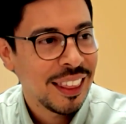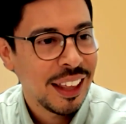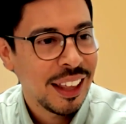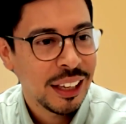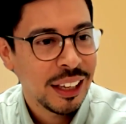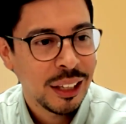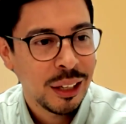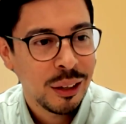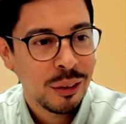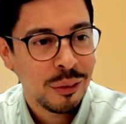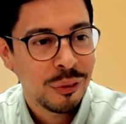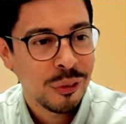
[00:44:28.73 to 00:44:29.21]

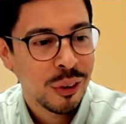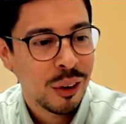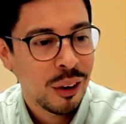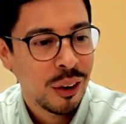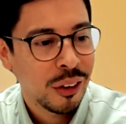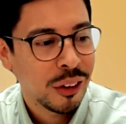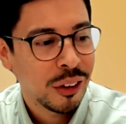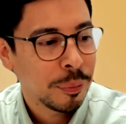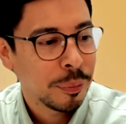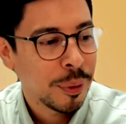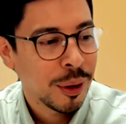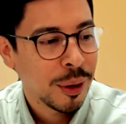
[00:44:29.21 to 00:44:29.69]
thank you for
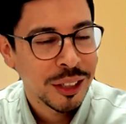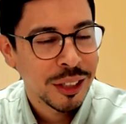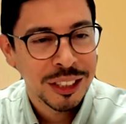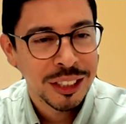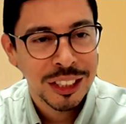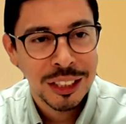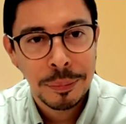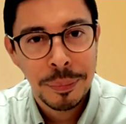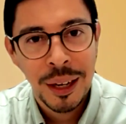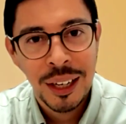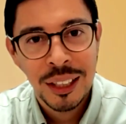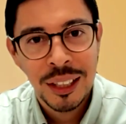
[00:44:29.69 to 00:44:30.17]
all your
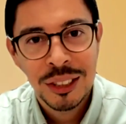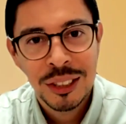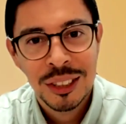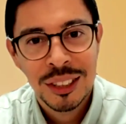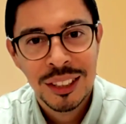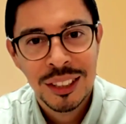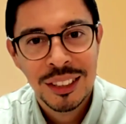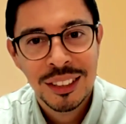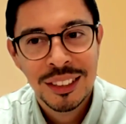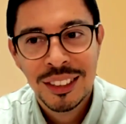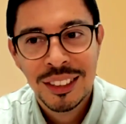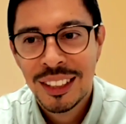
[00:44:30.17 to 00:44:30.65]

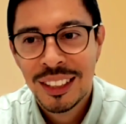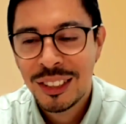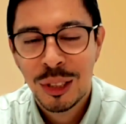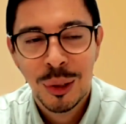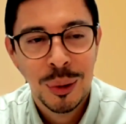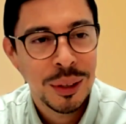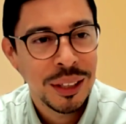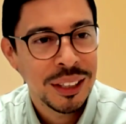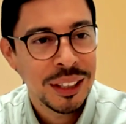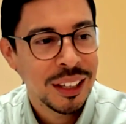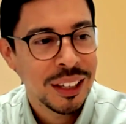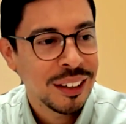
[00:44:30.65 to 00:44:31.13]
participation and
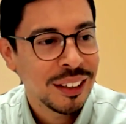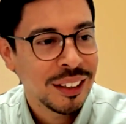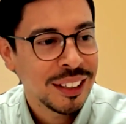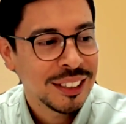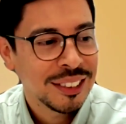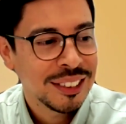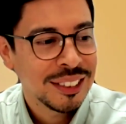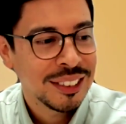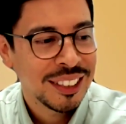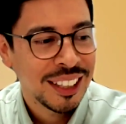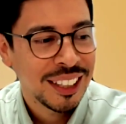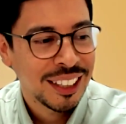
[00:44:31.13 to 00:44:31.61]
joining on
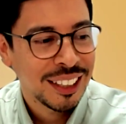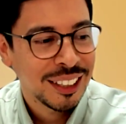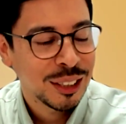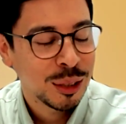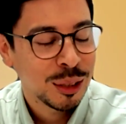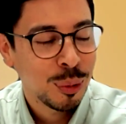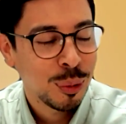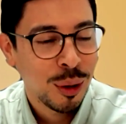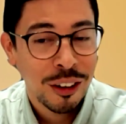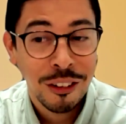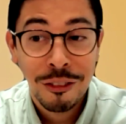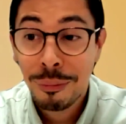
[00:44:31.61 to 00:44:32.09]
this uh,
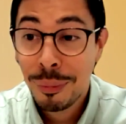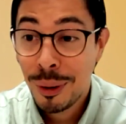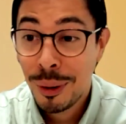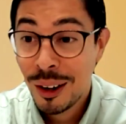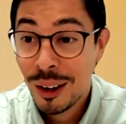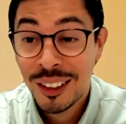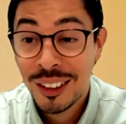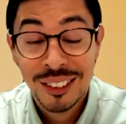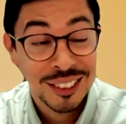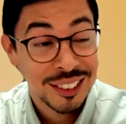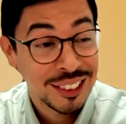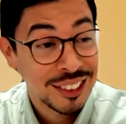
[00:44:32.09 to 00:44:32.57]
12
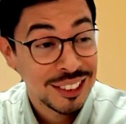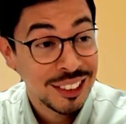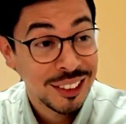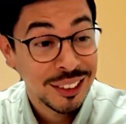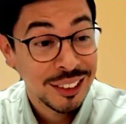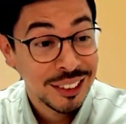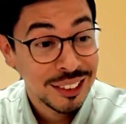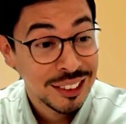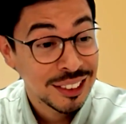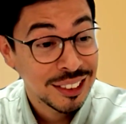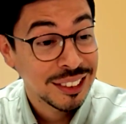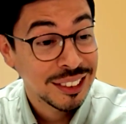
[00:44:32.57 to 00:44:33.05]
part
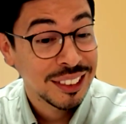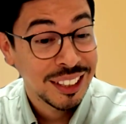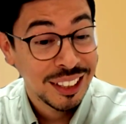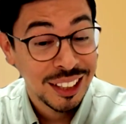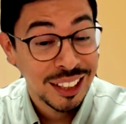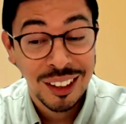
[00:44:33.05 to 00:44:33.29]
series,